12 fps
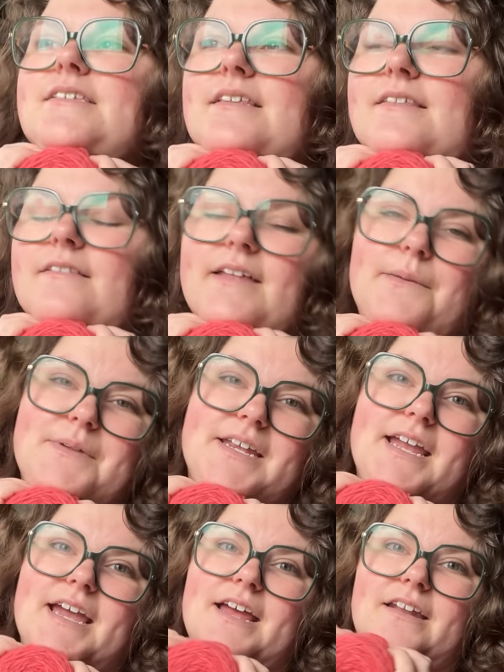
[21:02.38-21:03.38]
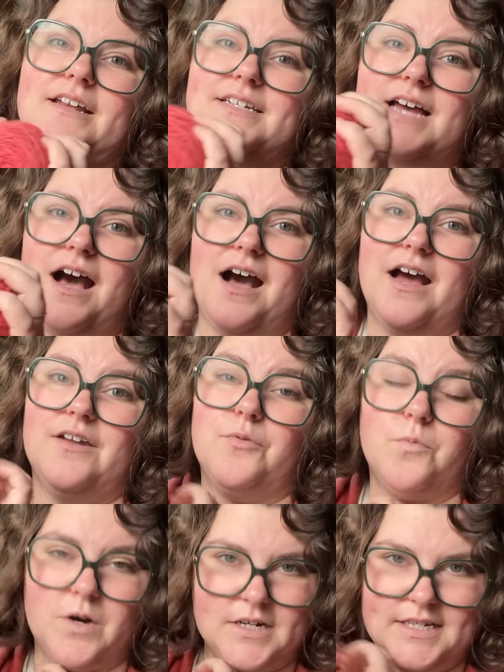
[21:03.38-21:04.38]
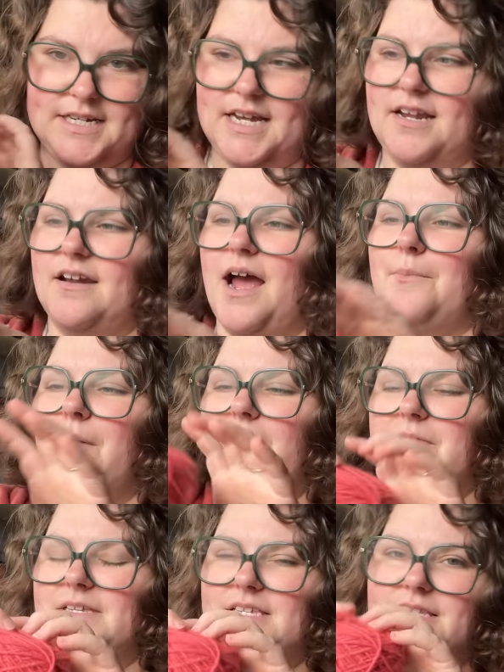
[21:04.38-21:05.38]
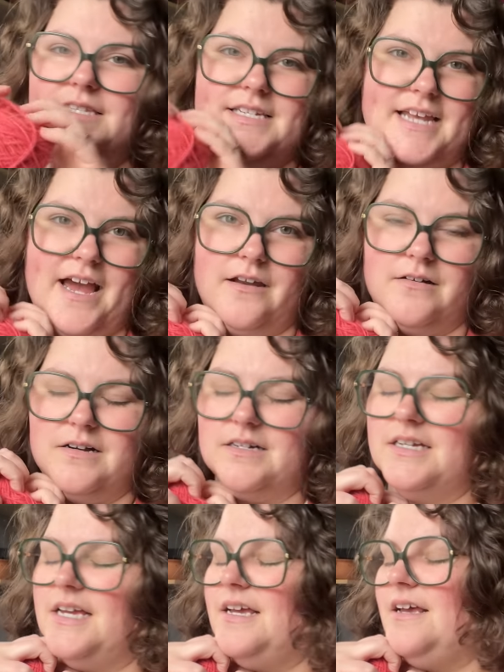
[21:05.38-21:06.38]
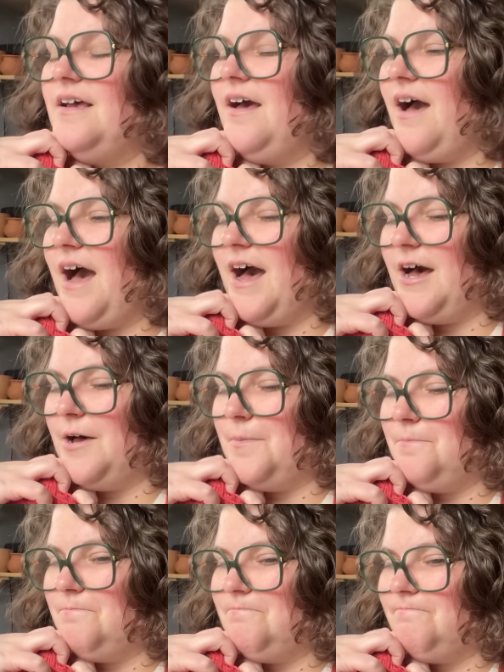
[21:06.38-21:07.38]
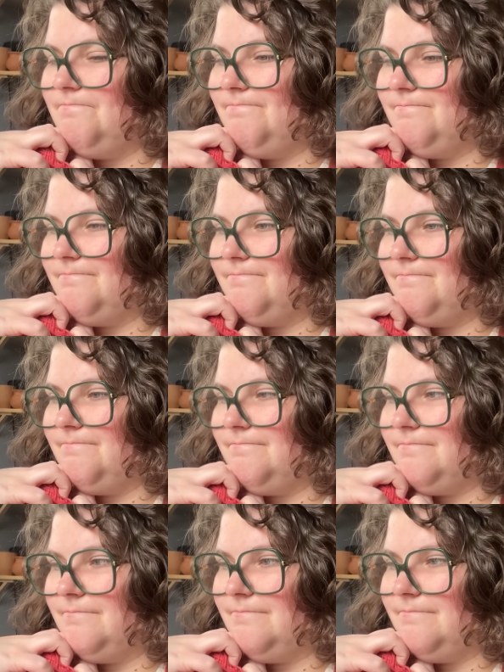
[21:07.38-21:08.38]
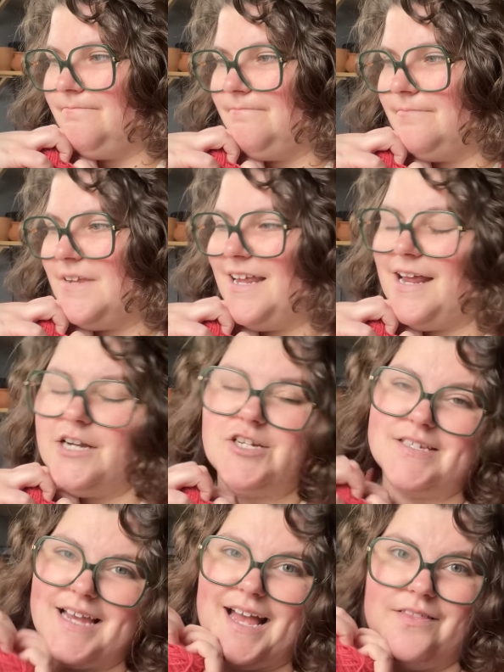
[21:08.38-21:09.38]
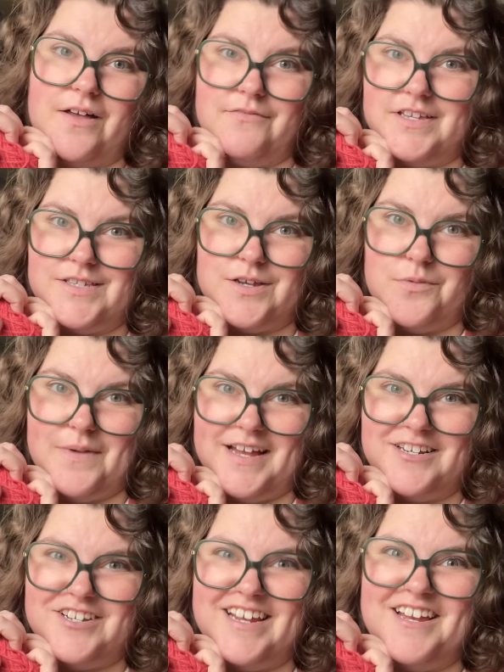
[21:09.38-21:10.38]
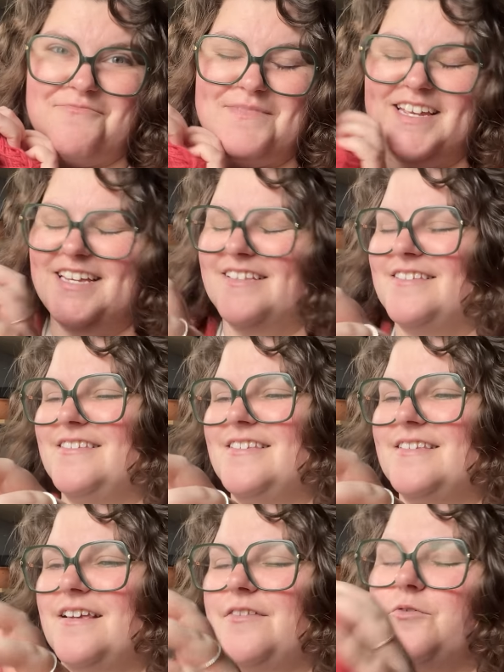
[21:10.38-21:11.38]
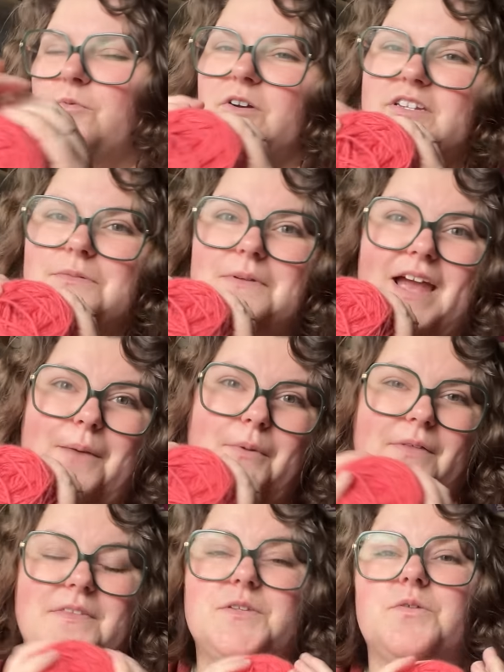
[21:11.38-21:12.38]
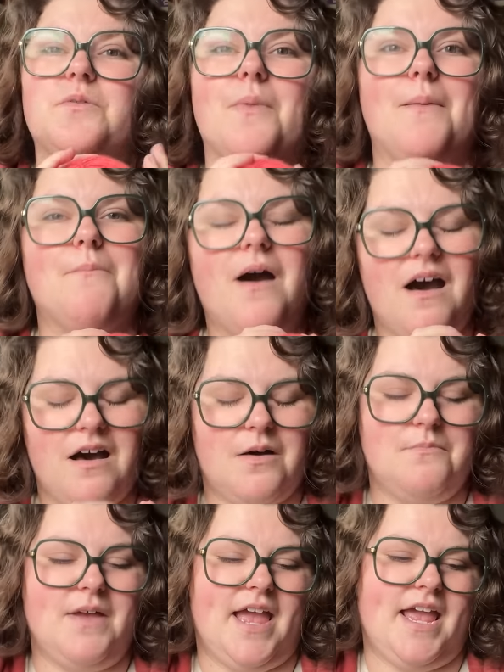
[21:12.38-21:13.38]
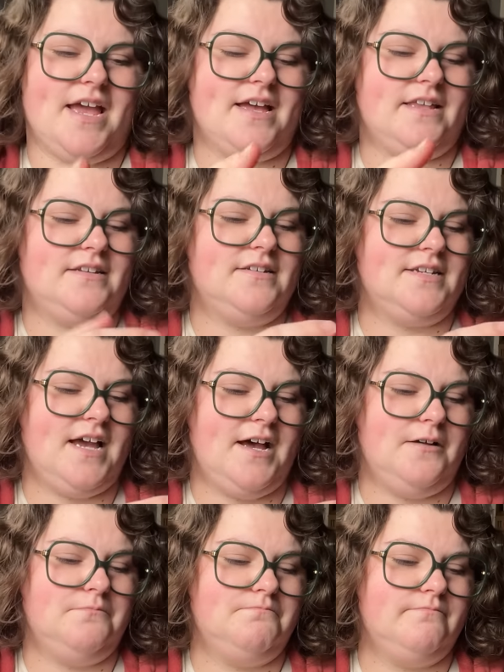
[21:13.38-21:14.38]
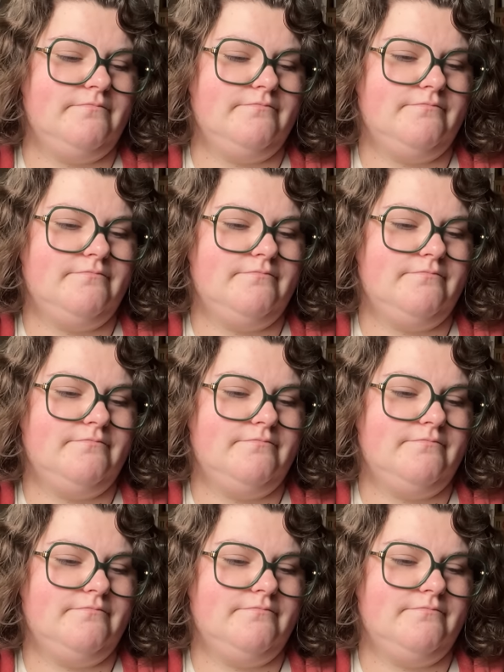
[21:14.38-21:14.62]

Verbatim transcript: the Lamb Kid Tod Worsted. I bought this in Seattle. Um, and I just, I love it so much. It means the world to me. I bought this with my mom and um,